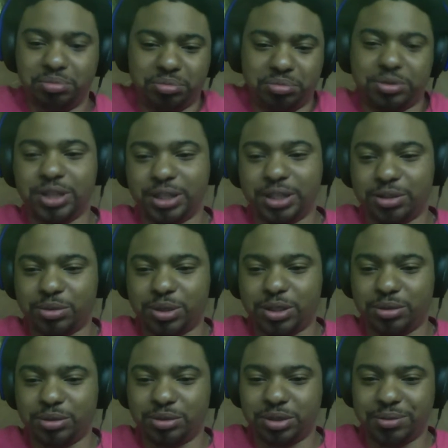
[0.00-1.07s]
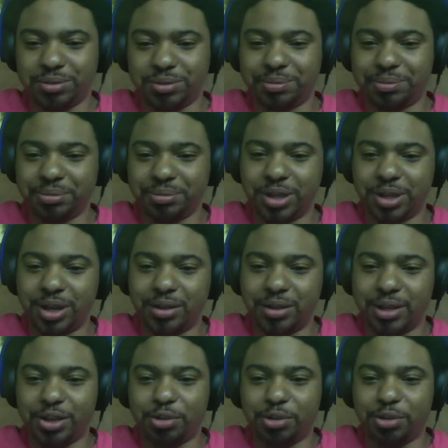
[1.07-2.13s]
That's why. So
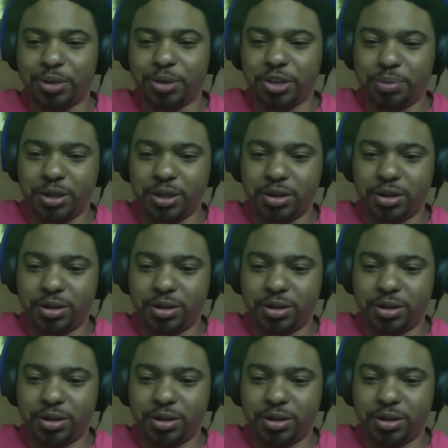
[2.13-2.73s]
thank you, PSP Go.